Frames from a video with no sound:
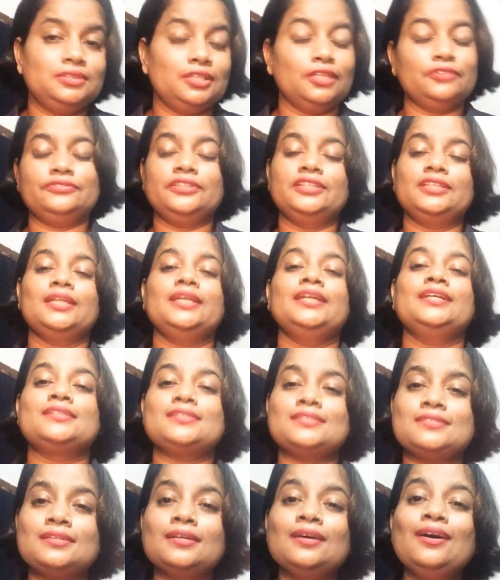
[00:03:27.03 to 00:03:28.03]
Definitely
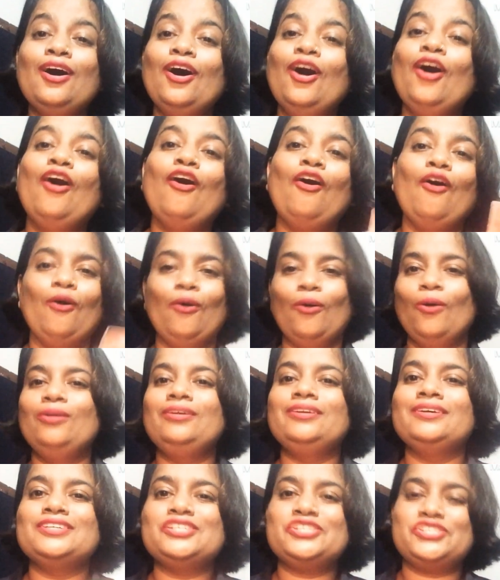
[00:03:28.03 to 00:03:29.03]
it is the
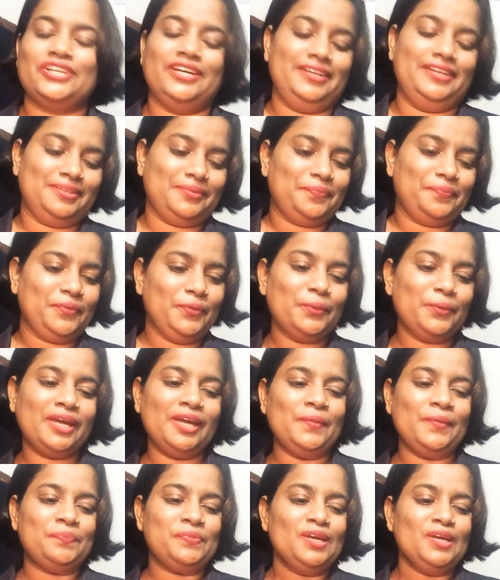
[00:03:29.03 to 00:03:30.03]
old shed.
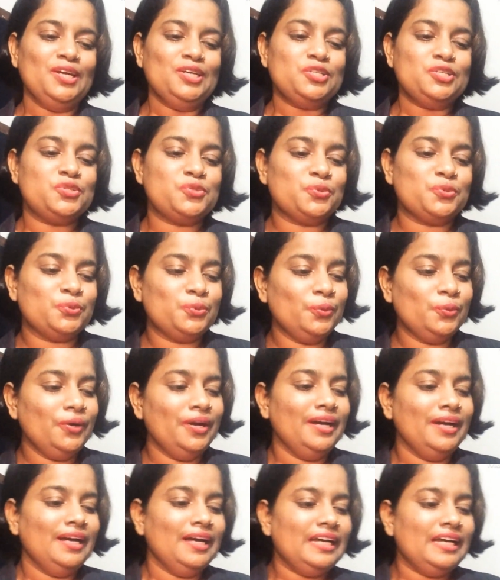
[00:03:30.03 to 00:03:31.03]
Okay, so
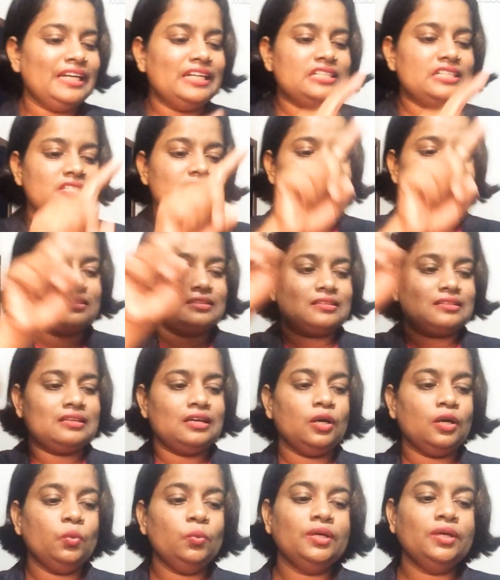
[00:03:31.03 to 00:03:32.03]
it
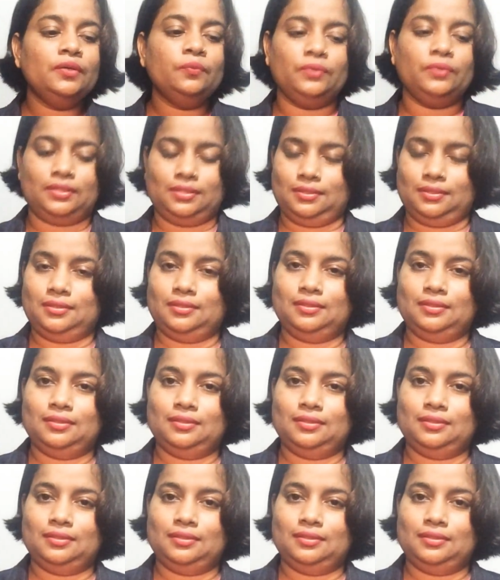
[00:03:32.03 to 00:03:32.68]
covered with